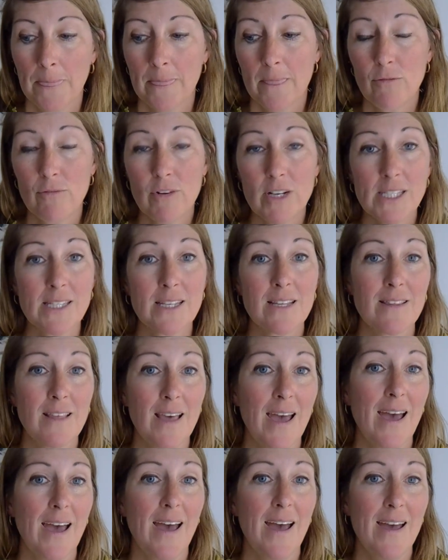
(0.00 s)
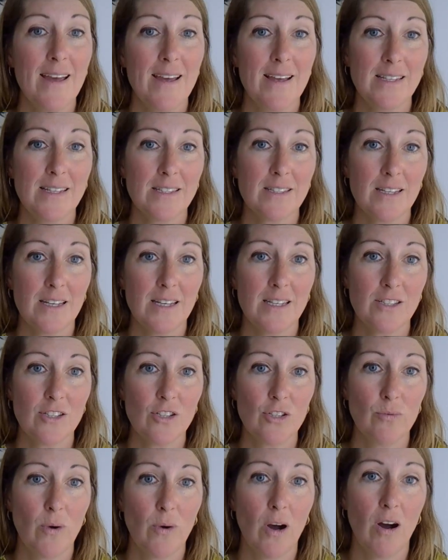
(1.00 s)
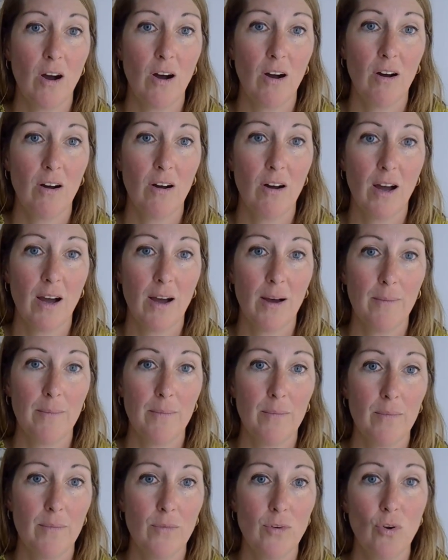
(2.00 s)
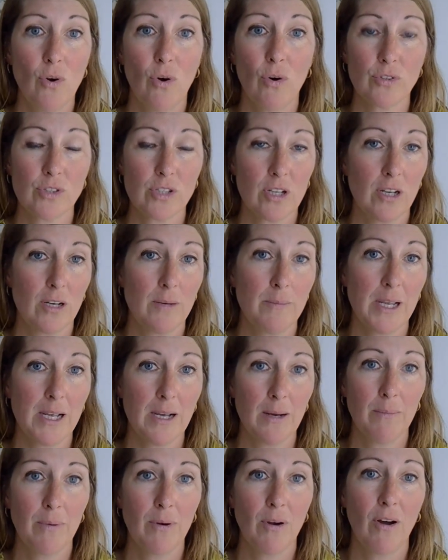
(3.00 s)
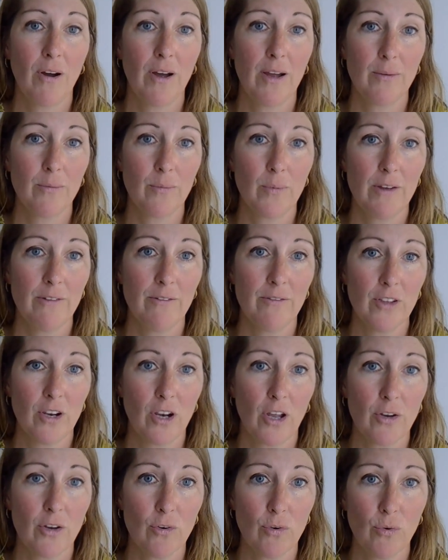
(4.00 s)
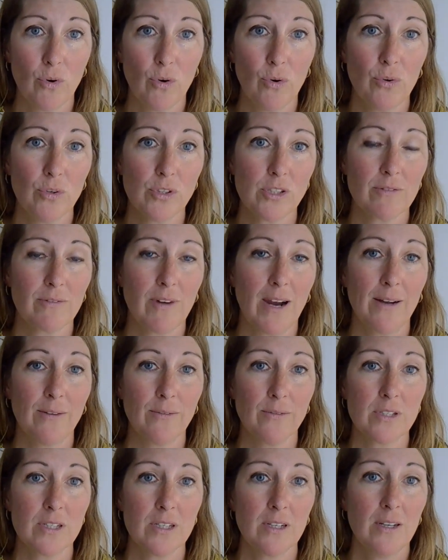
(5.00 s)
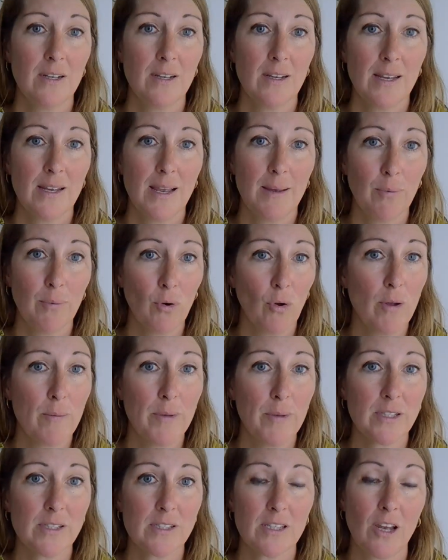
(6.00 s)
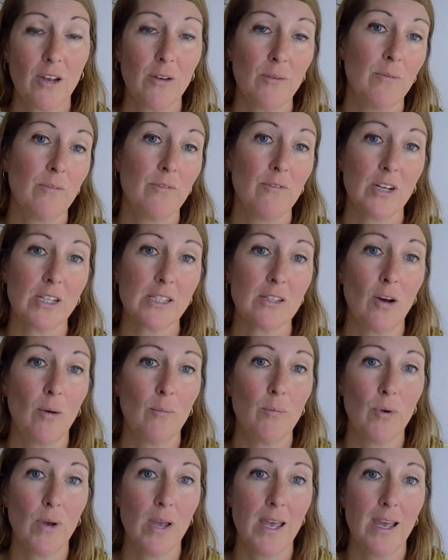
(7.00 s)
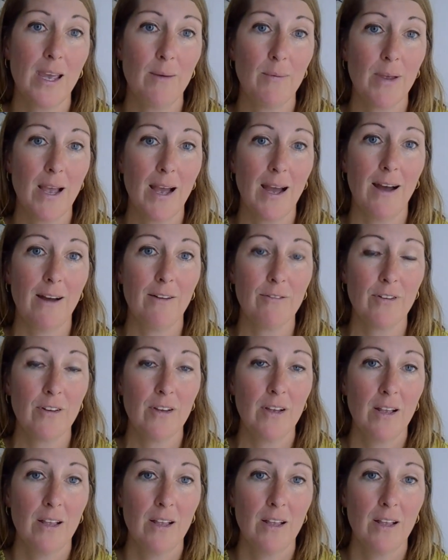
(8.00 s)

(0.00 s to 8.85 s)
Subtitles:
The risk there is you are not going to be compliant with the local laws around employment. So, for example, here we have